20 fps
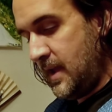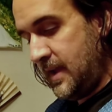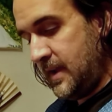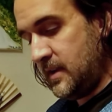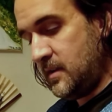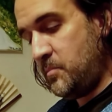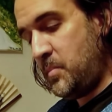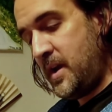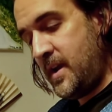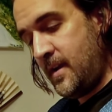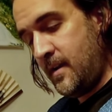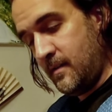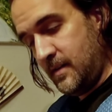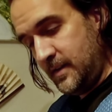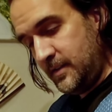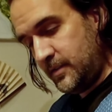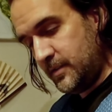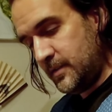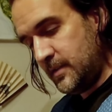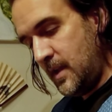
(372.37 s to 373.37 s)
and
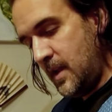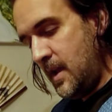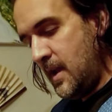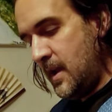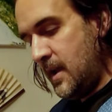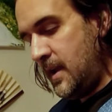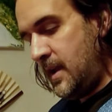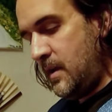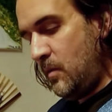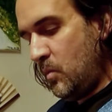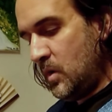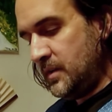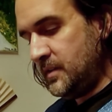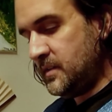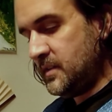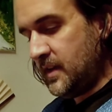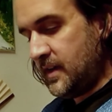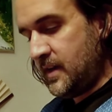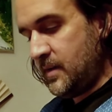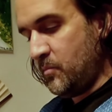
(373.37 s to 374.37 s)
Paris, a
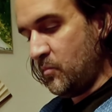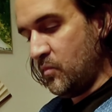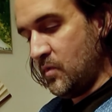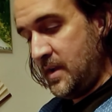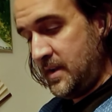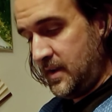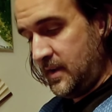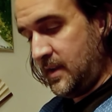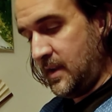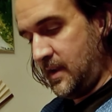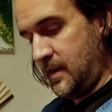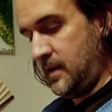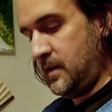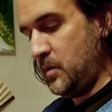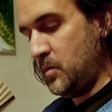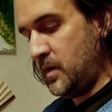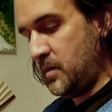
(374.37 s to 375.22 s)
one-time renegade